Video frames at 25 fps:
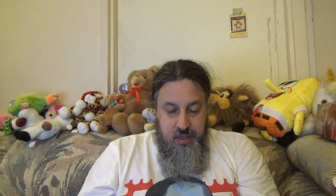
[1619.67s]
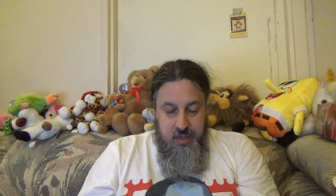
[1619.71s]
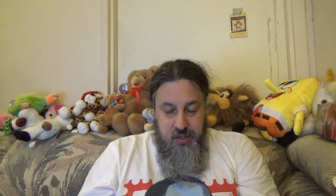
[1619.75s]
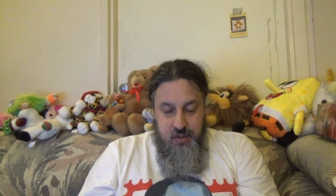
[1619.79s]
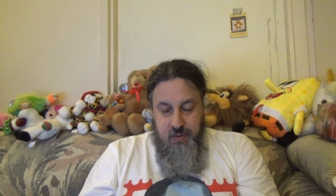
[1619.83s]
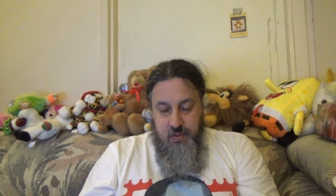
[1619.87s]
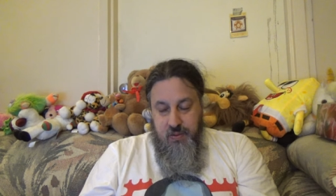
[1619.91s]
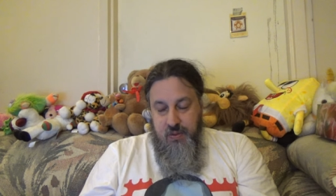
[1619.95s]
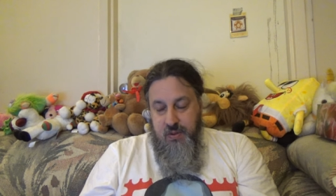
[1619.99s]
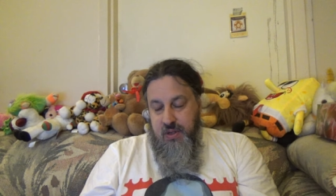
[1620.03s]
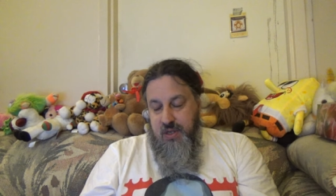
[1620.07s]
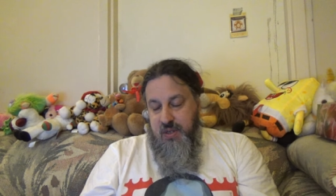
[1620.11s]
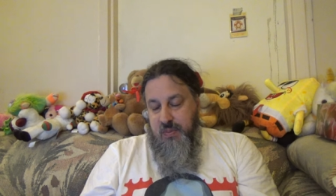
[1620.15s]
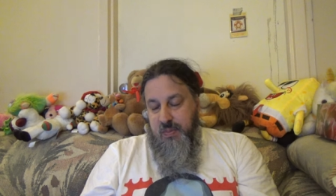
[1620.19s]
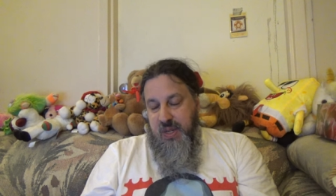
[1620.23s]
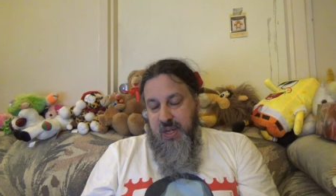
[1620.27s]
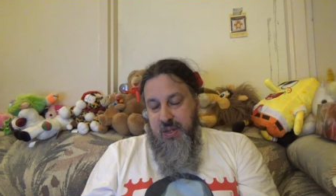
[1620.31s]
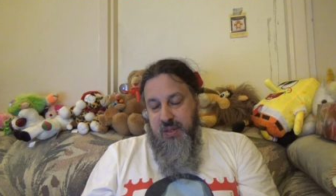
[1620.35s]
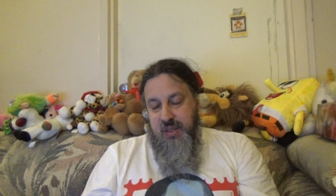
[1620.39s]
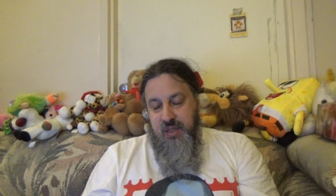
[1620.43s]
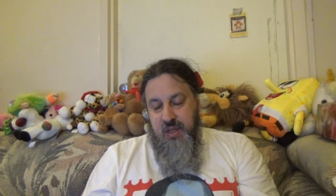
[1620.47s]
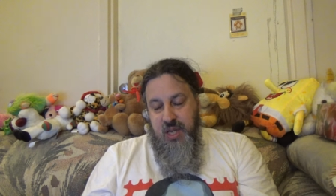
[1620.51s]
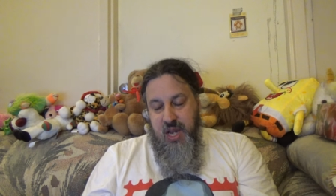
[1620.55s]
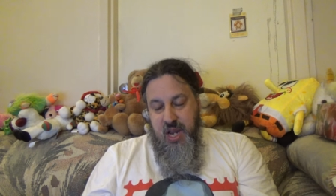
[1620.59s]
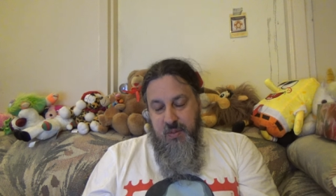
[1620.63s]
in order to be
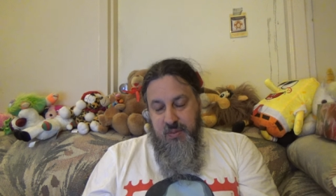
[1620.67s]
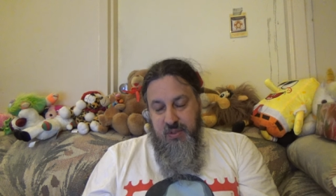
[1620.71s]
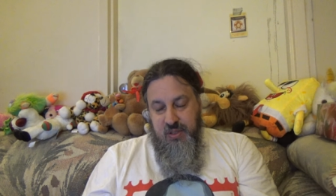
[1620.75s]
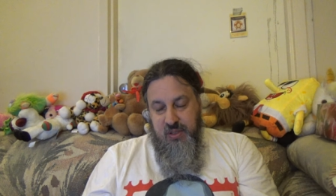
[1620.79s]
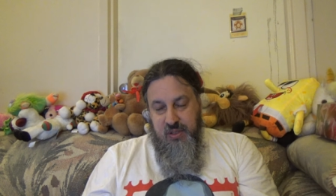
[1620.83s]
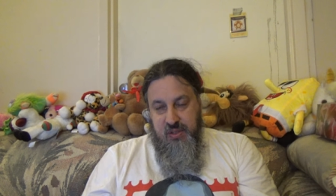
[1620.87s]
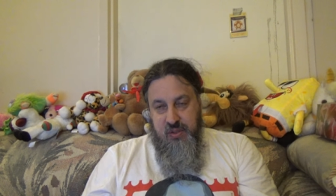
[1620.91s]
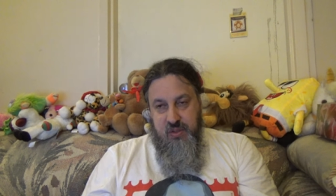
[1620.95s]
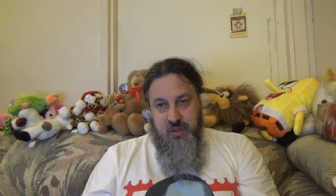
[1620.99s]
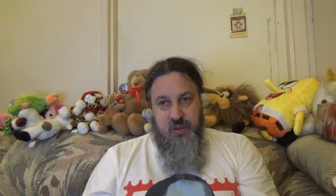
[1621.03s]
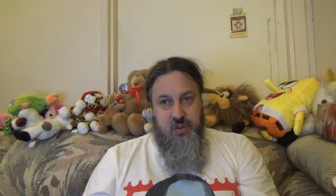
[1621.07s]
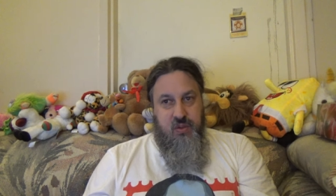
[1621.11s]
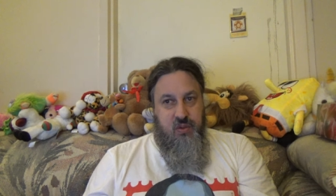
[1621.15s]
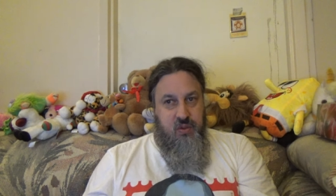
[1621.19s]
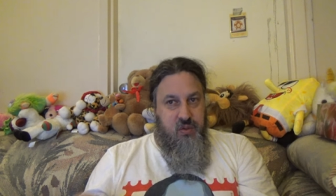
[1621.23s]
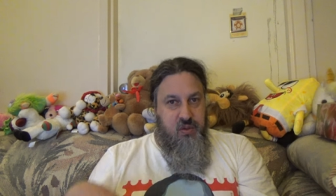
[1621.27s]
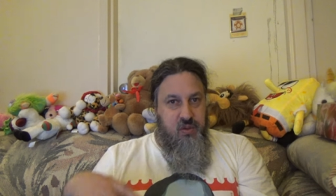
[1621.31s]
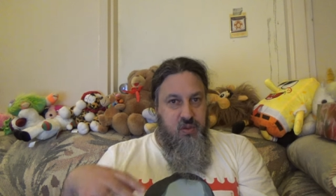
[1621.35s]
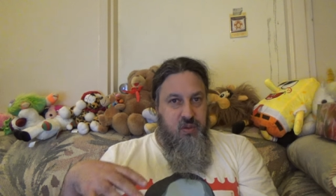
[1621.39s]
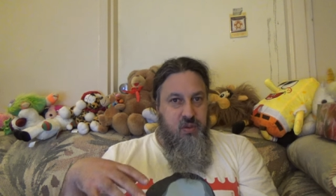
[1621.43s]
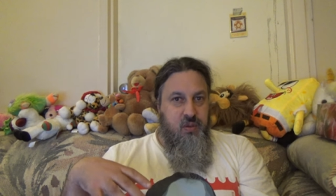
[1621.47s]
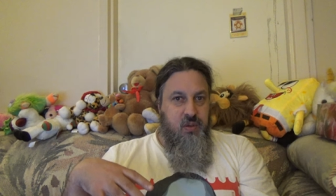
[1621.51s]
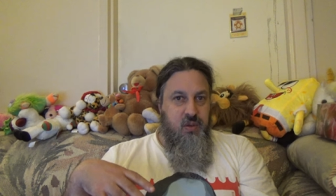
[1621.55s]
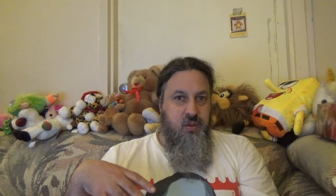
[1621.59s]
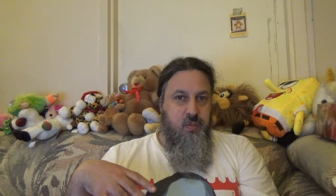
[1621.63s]
able to
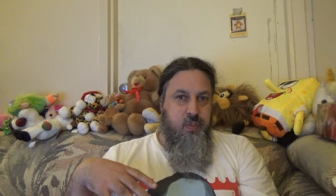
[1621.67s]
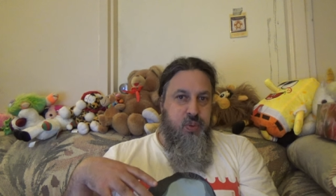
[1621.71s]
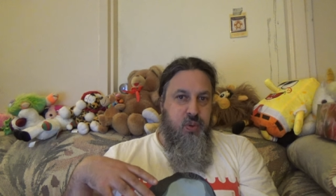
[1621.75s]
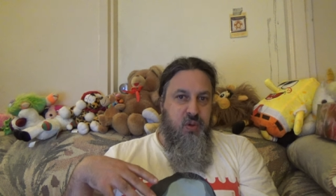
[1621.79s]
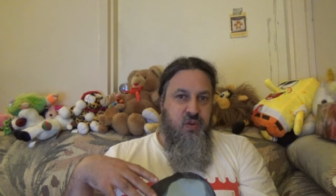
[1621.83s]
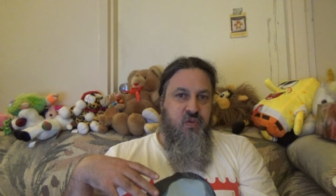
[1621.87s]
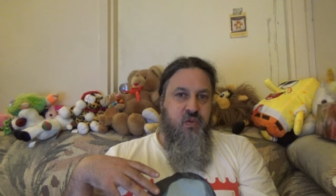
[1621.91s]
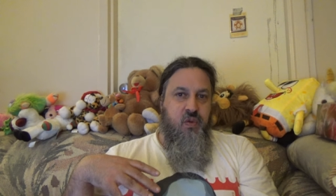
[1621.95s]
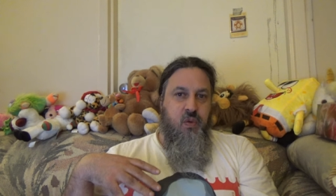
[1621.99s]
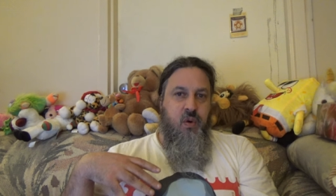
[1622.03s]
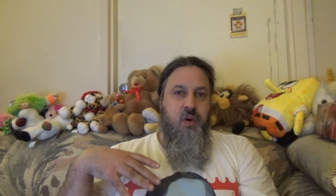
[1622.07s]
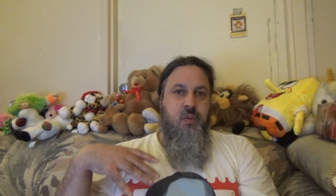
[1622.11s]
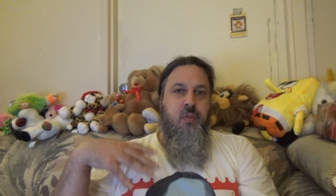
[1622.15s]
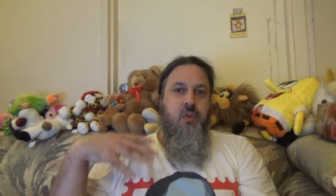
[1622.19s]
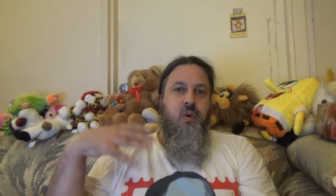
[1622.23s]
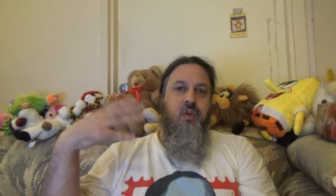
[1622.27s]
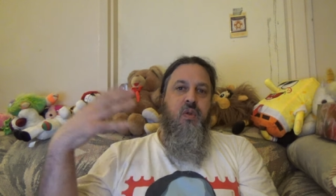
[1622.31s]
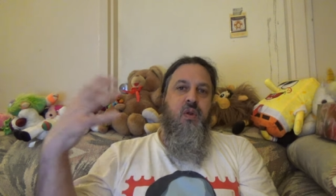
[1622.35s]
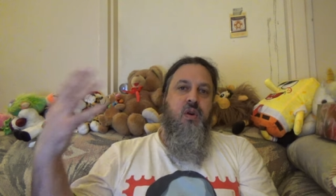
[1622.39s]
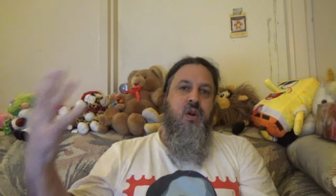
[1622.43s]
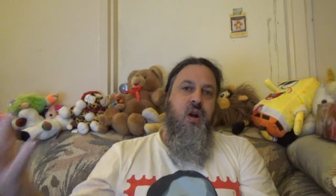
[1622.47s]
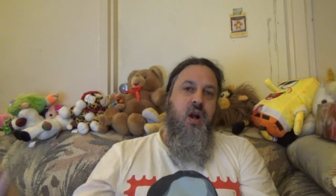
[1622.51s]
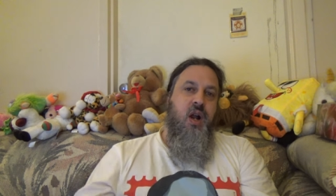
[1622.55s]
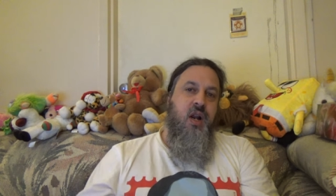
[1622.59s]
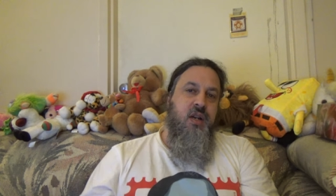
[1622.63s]
put forward more
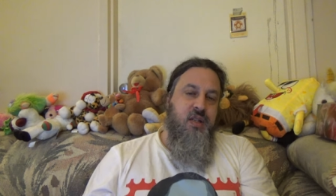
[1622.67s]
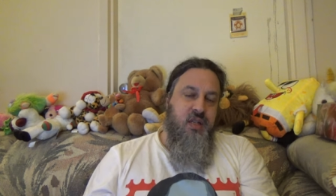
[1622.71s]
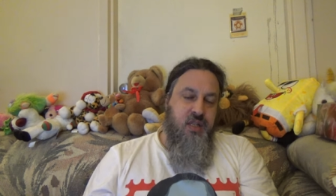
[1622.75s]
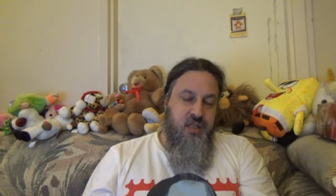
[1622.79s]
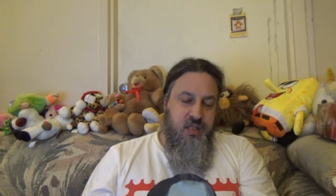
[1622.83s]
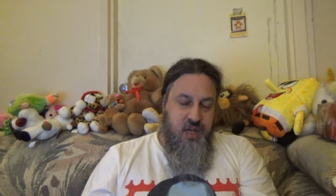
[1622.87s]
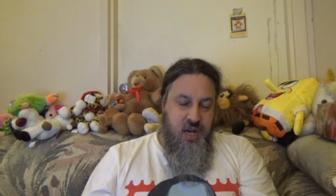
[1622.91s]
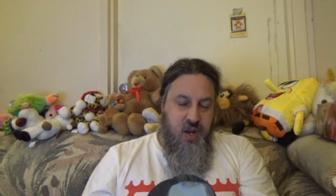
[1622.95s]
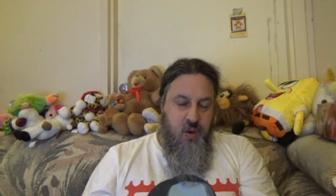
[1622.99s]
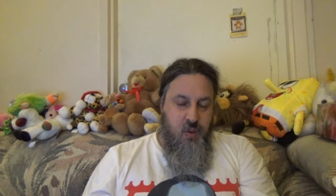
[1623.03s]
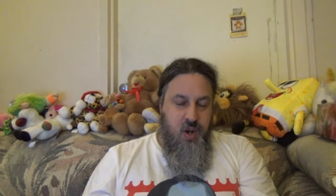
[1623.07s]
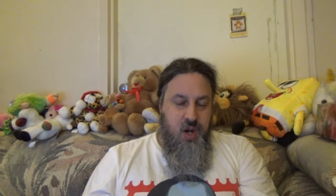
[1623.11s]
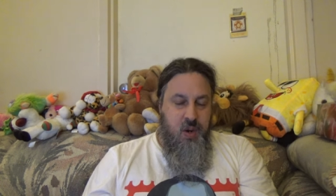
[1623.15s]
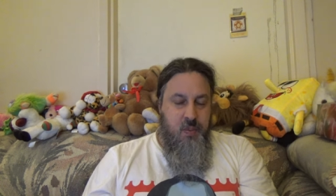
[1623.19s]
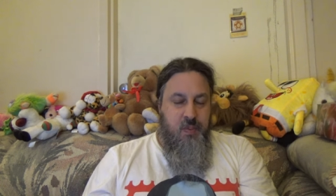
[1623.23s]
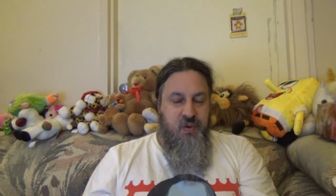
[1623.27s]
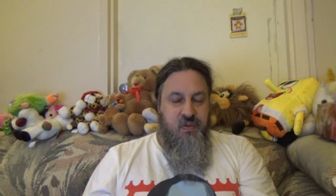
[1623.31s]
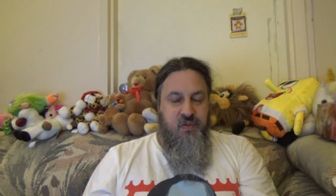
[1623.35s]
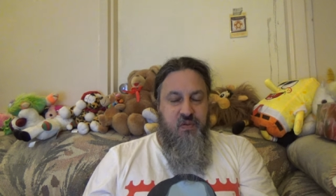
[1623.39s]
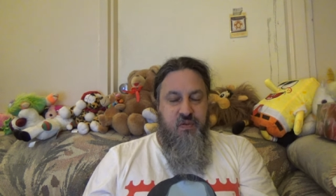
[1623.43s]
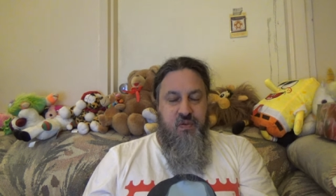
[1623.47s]
of the content that I want to put